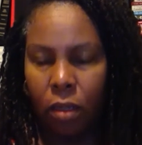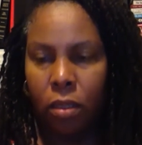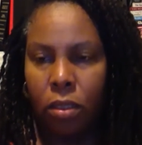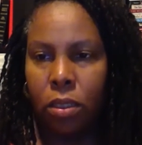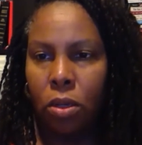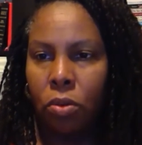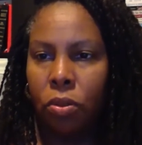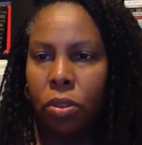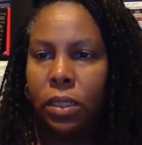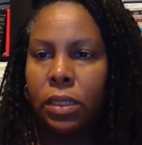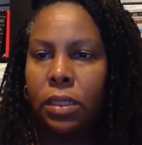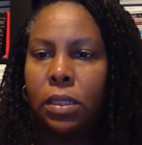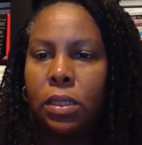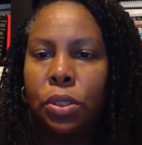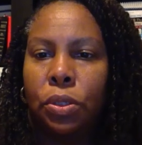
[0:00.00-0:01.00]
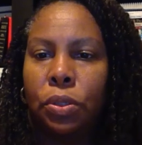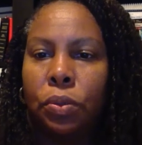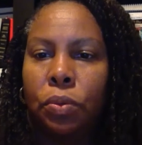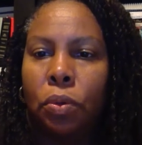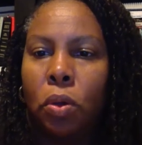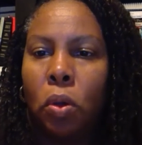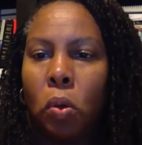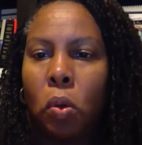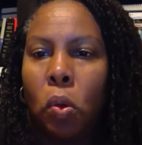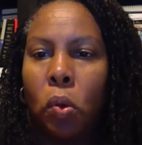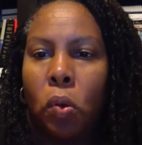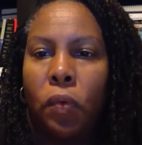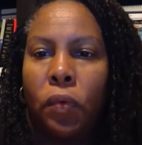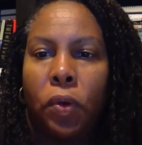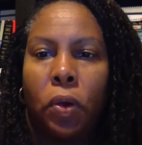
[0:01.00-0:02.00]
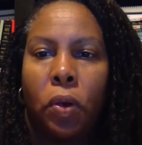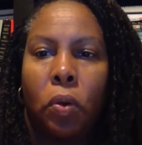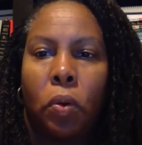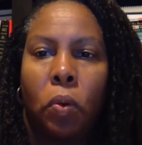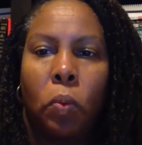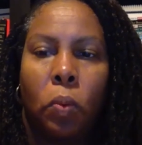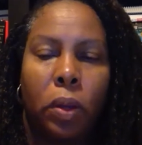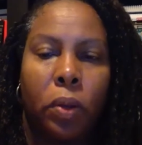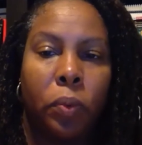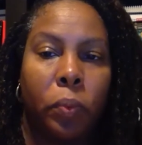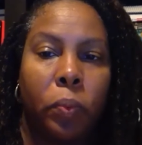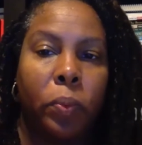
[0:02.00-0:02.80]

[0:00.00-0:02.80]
So just to go over what